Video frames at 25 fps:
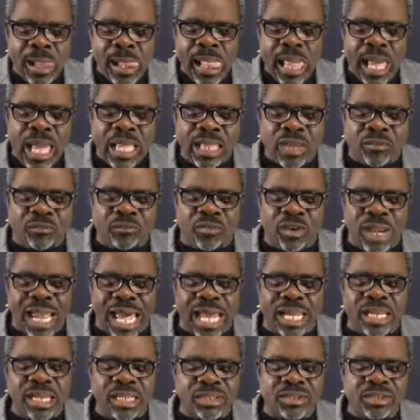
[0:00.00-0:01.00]
and the
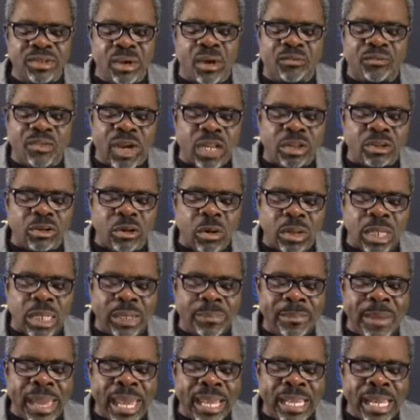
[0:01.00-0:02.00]
floods of ungodly
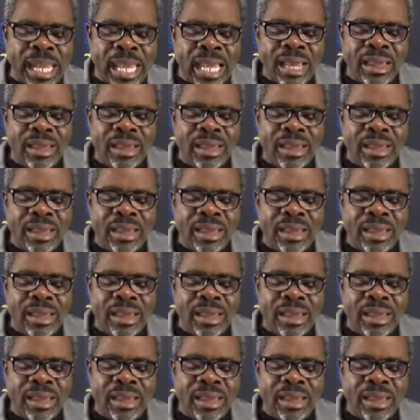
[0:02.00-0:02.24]
men,